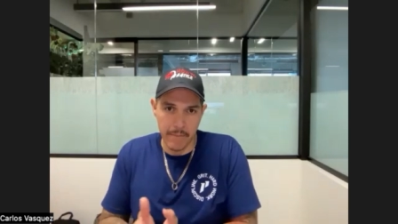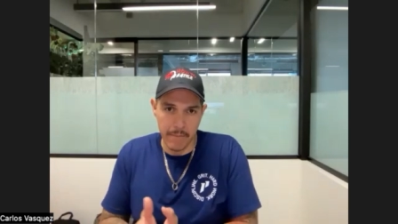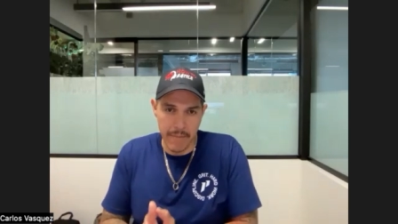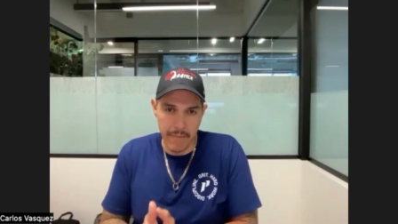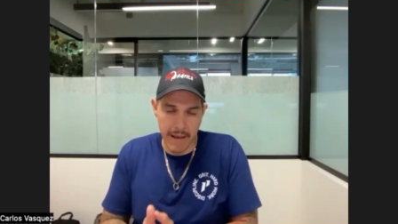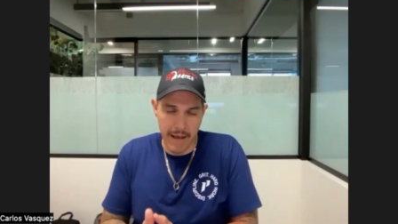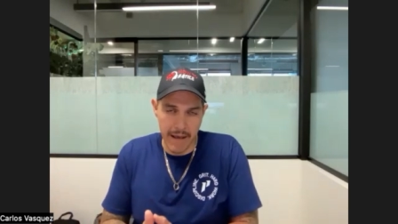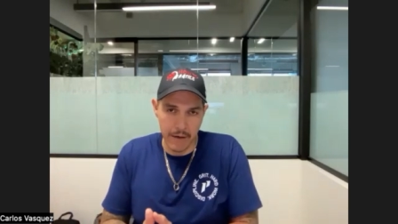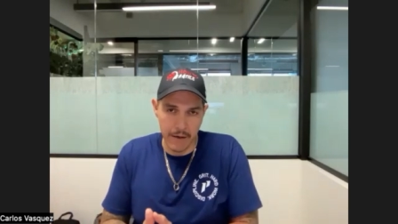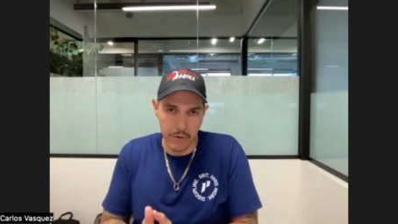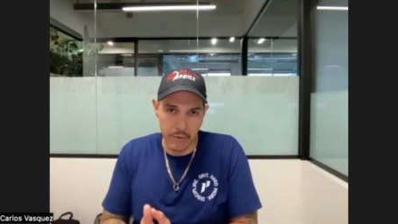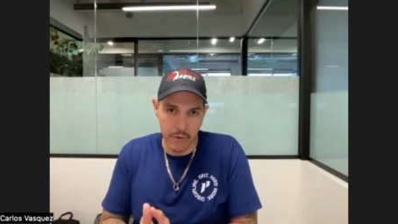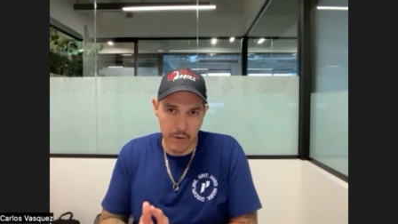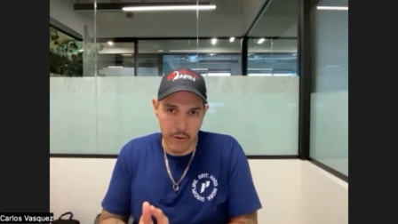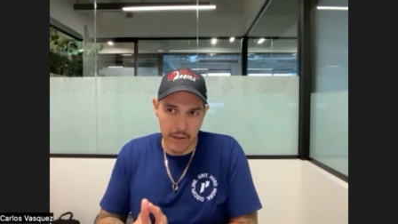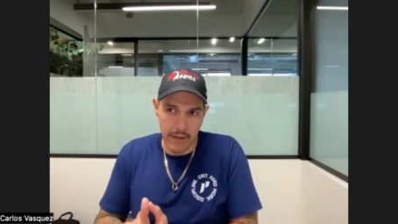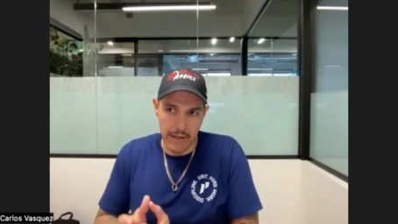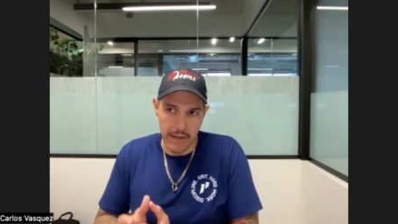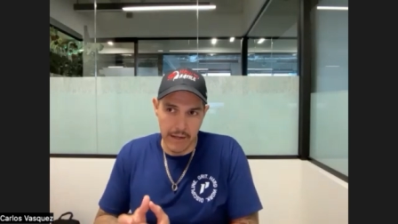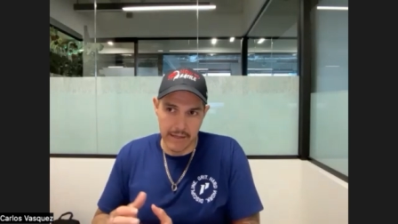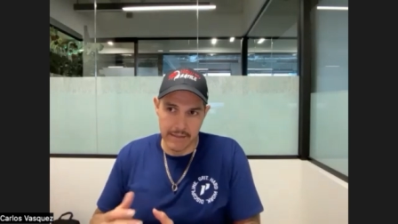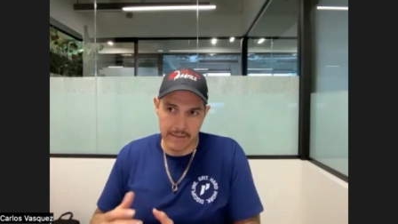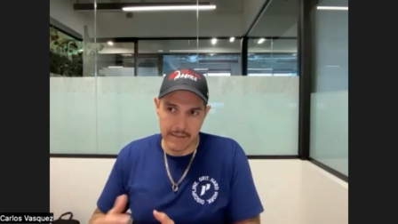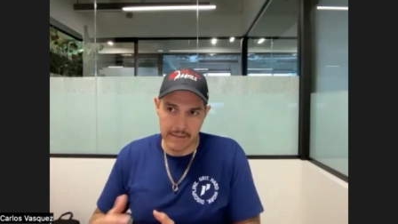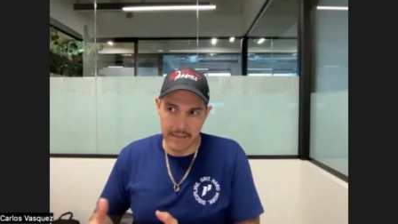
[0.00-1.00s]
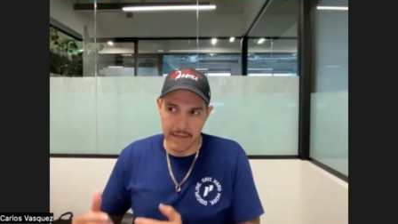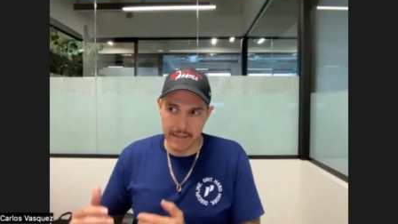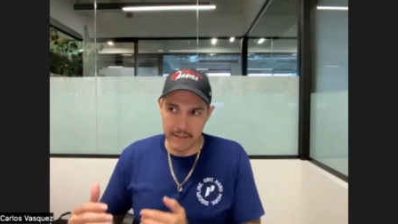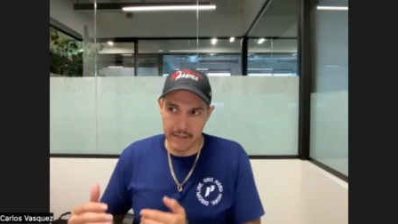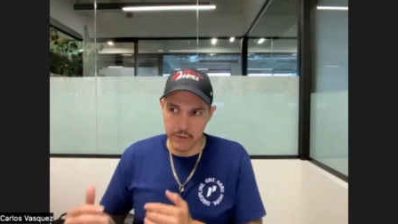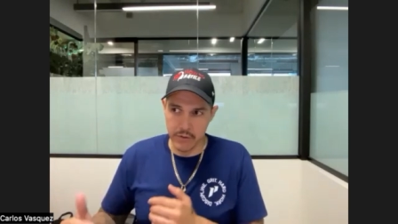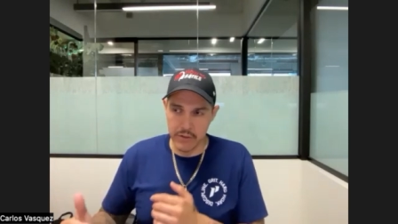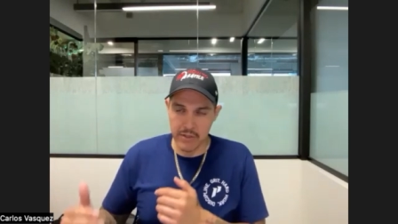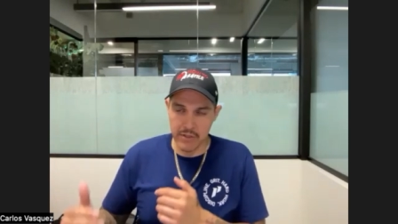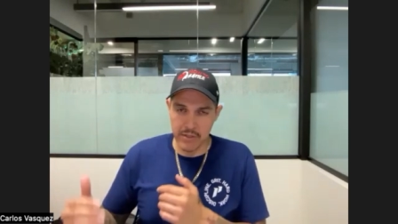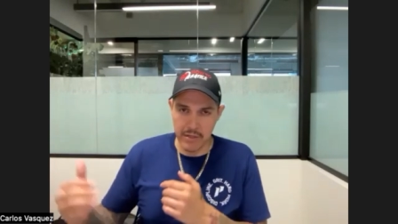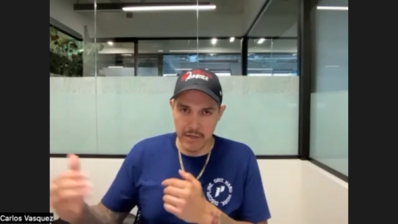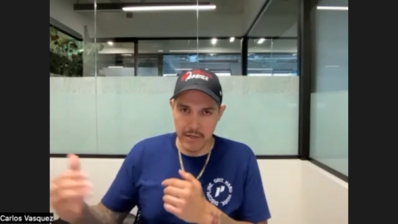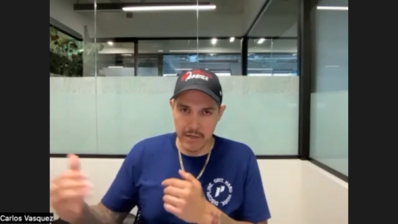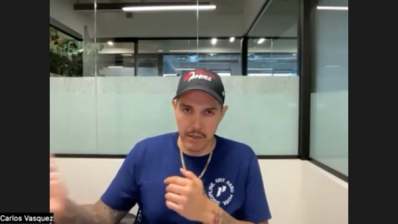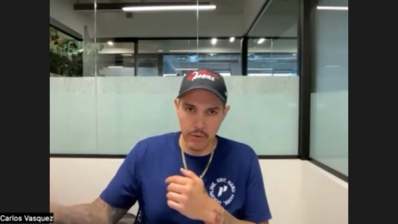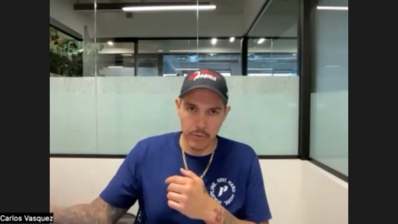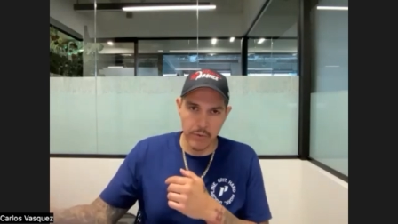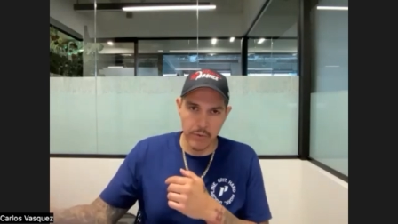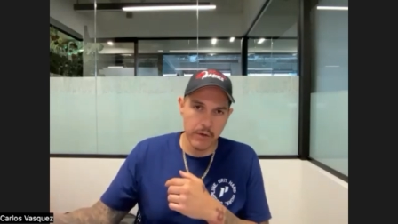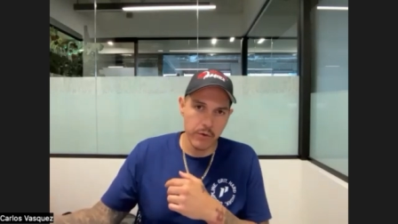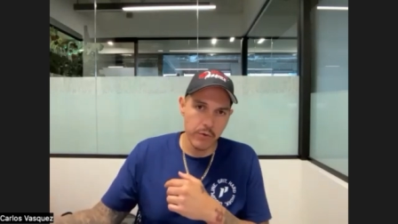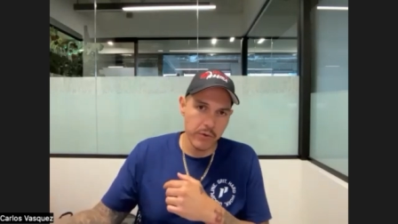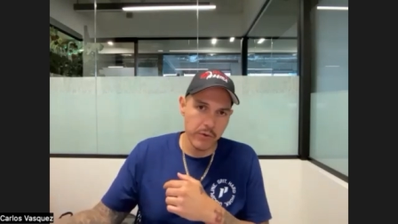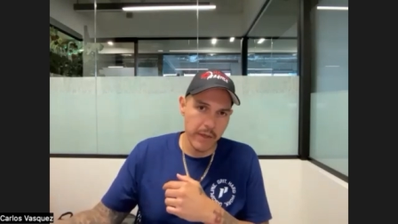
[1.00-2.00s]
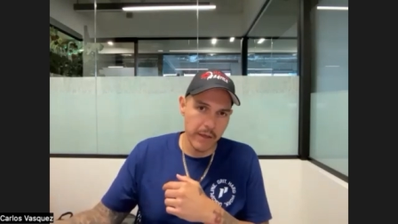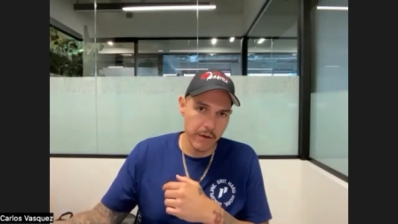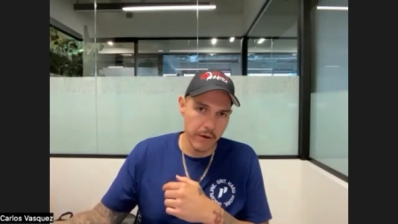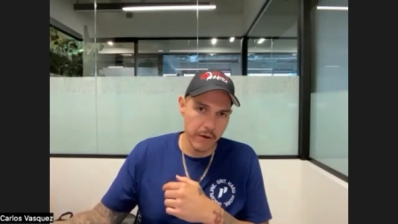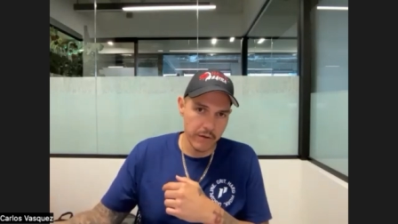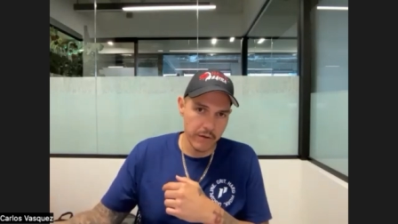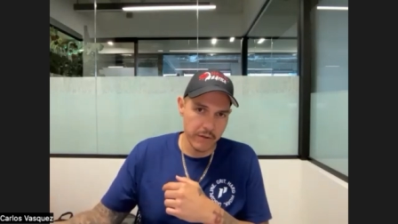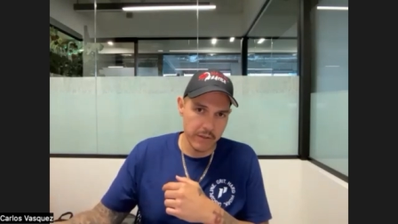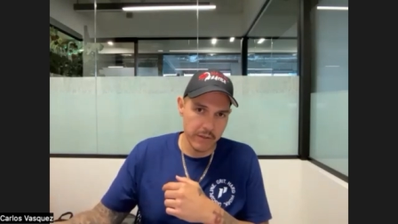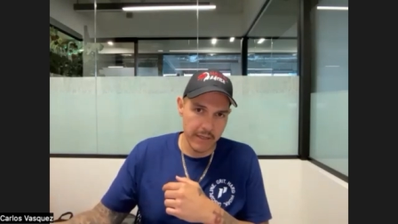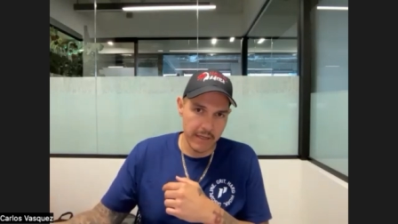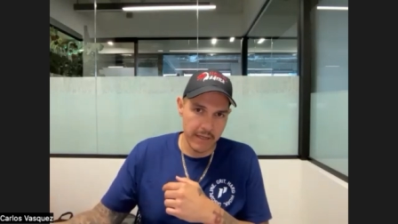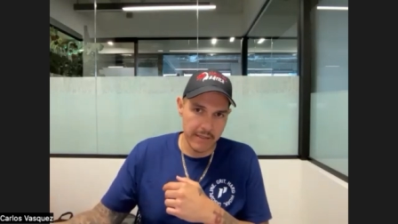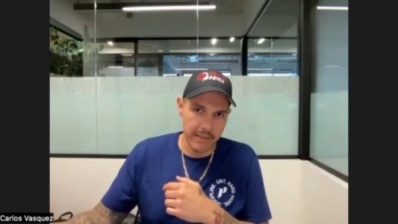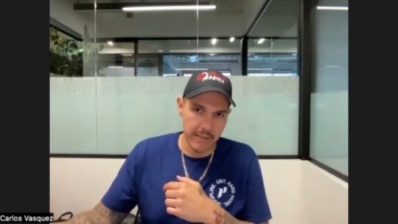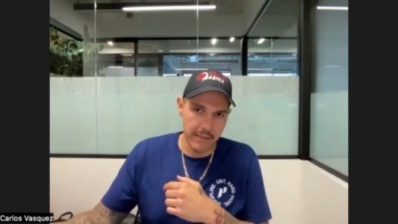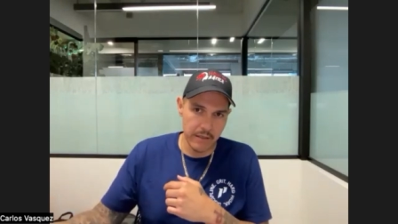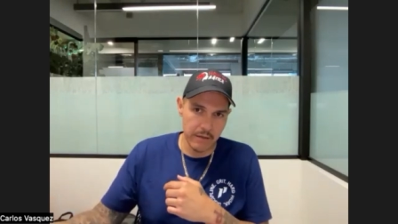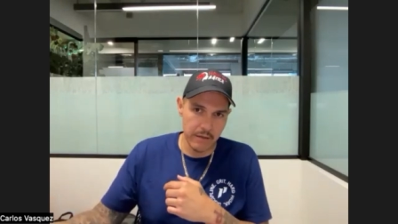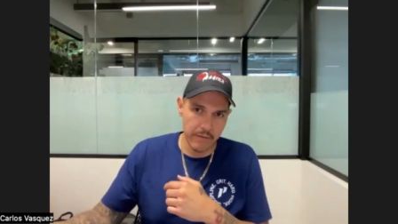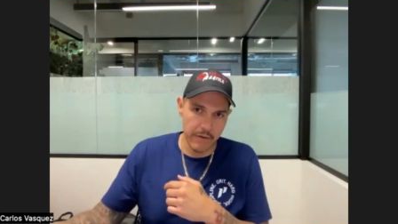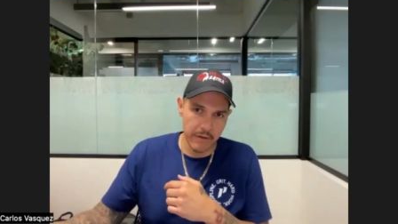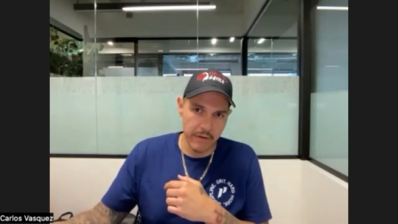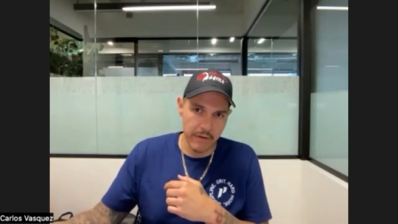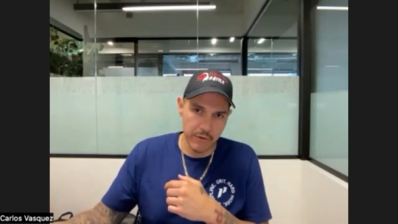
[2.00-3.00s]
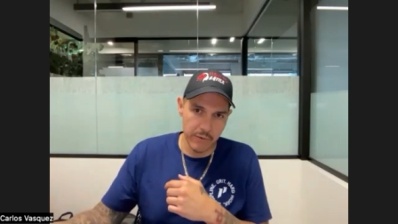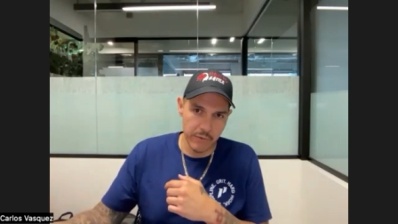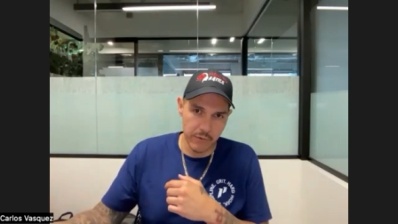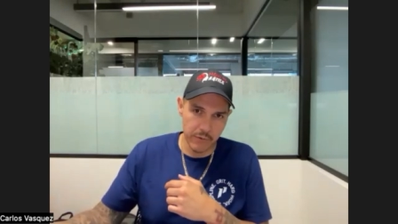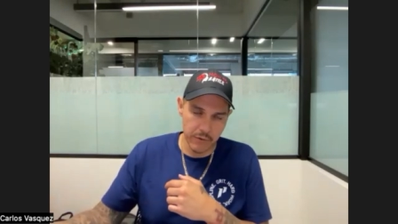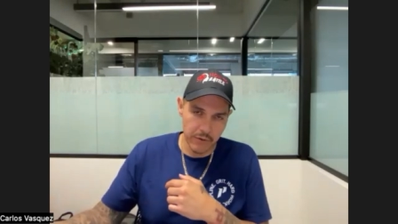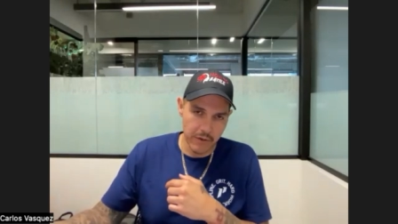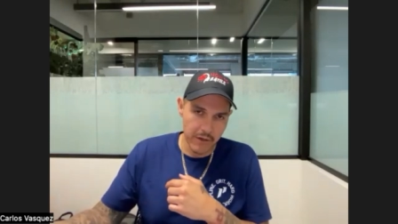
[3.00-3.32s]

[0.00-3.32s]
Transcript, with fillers: battle as like to accelerate who they are today as an individual,